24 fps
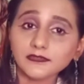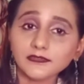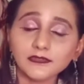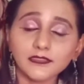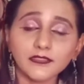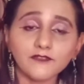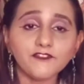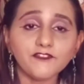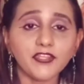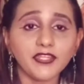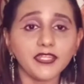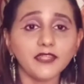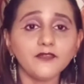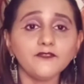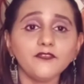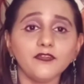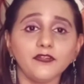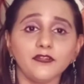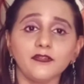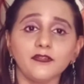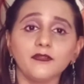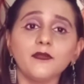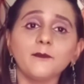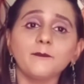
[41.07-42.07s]
whenever
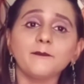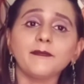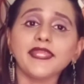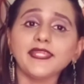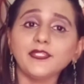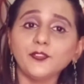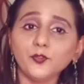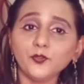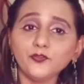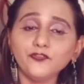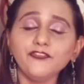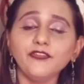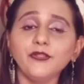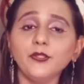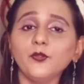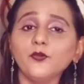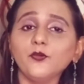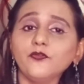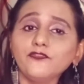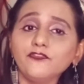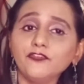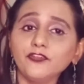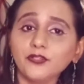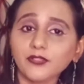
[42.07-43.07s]
my new video
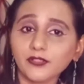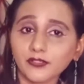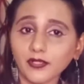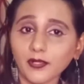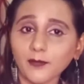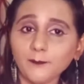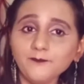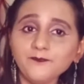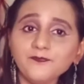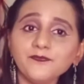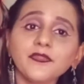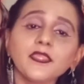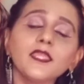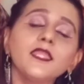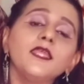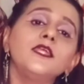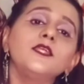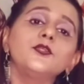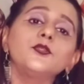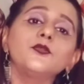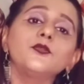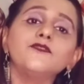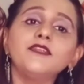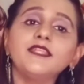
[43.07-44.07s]
would come,
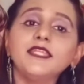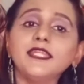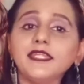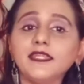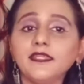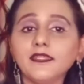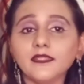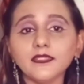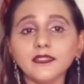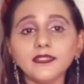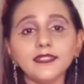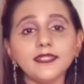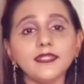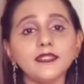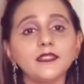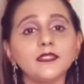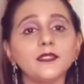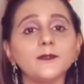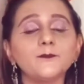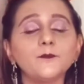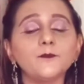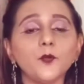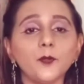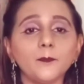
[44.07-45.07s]
you will directly
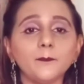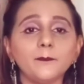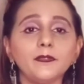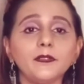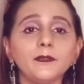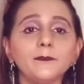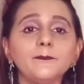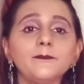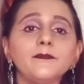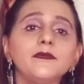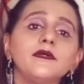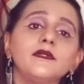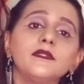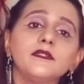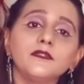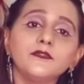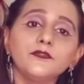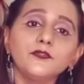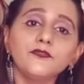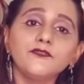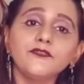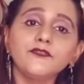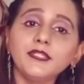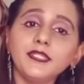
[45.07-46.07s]
get pop-up,
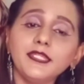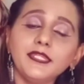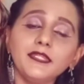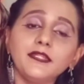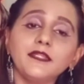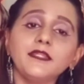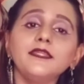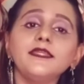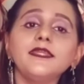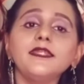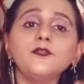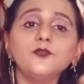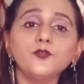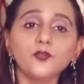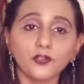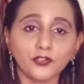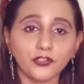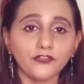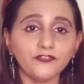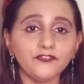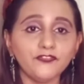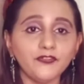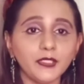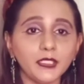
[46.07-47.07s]
you will directly get
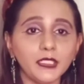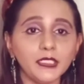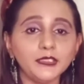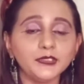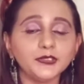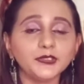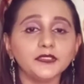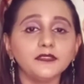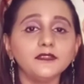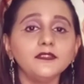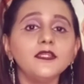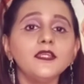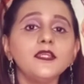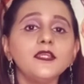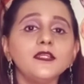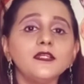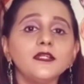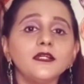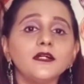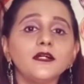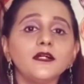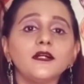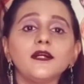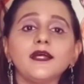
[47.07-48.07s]
notification,
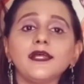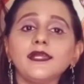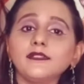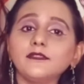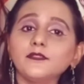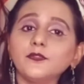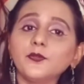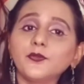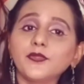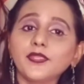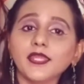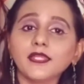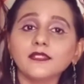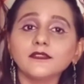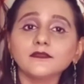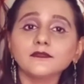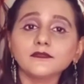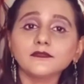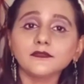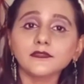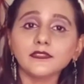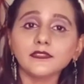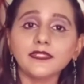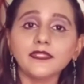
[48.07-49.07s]
and you can
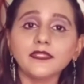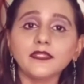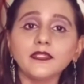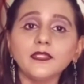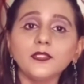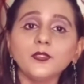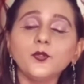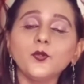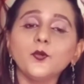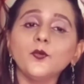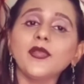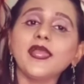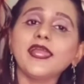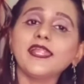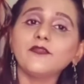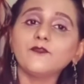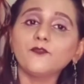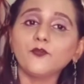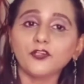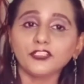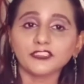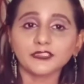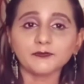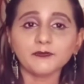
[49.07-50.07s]
directly go and
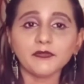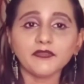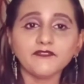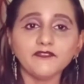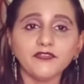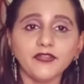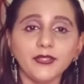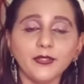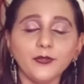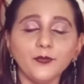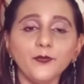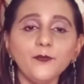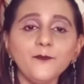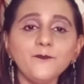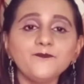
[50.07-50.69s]
watch my video.